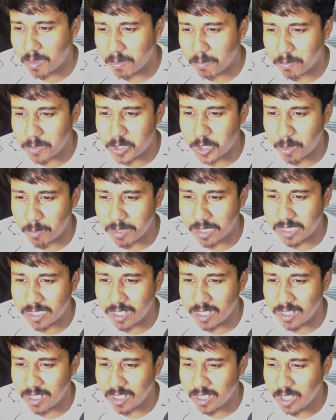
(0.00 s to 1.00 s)
bishop
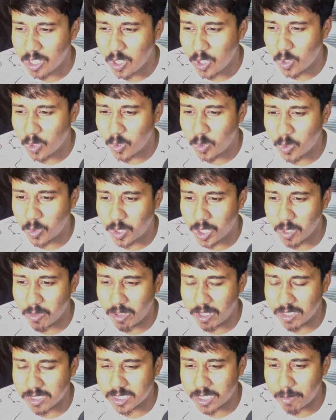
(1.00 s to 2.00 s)
e3, rook
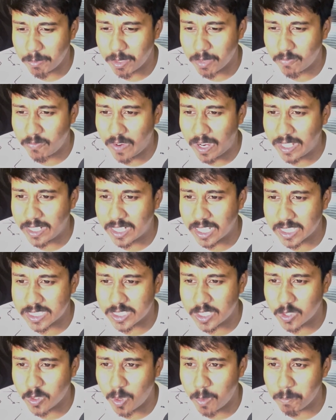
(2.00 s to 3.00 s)
d1 is coming,
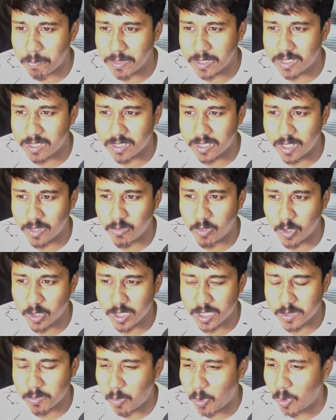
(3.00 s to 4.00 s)
fantastic compensation for
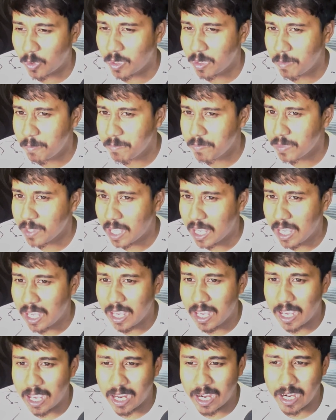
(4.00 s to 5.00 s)
this pawn,
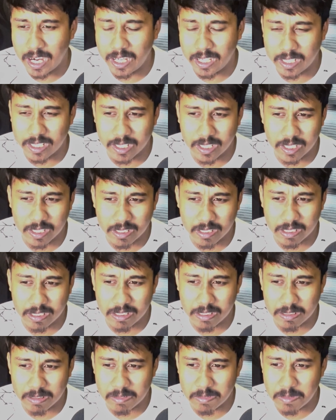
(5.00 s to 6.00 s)
and
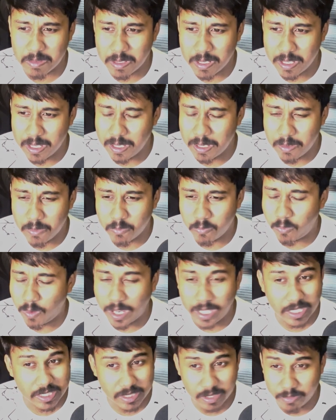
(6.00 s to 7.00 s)

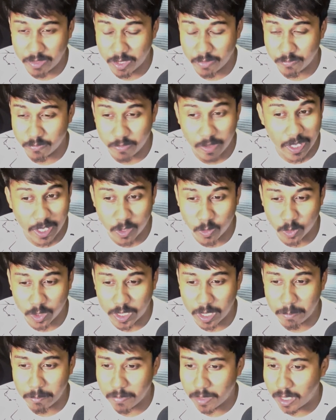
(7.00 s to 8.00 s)
white is having a very good
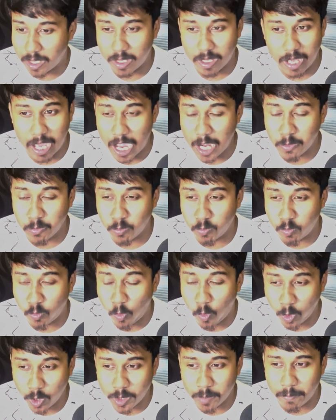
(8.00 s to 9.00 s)
game. I
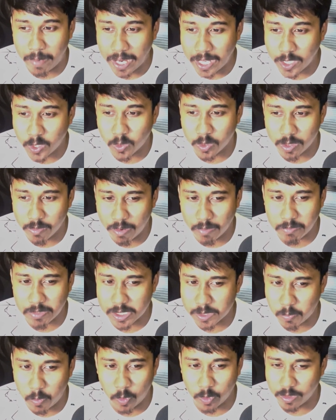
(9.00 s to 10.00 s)
won't mind to give up
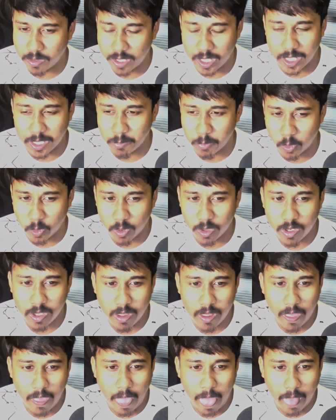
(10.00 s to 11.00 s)
this pawn anymore.
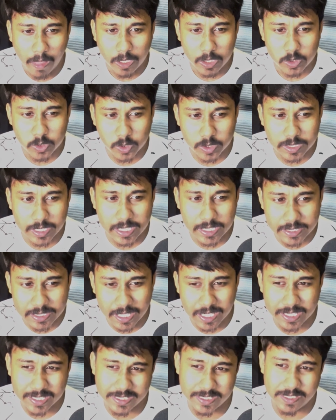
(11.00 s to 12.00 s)
So
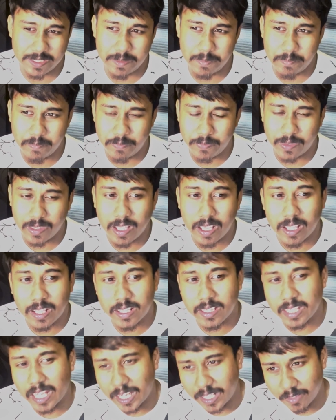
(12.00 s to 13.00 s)
c6,
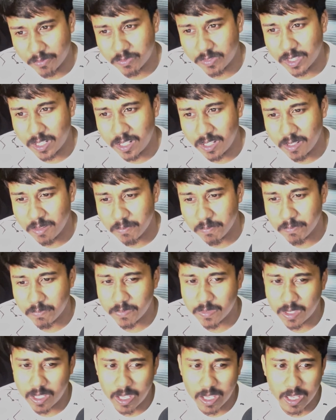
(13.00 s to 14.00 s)
knight f3,
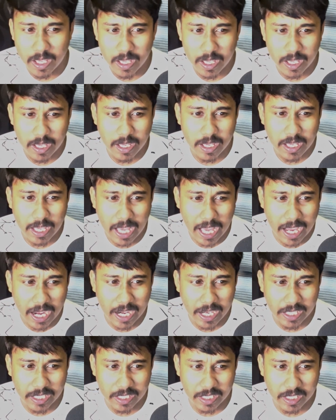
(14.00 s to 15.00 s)

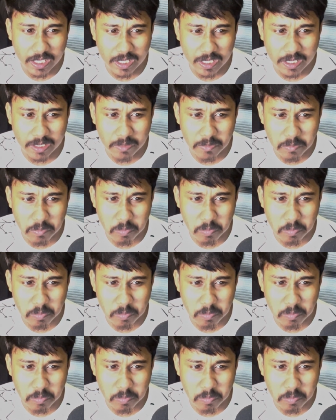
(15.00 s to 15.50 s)
and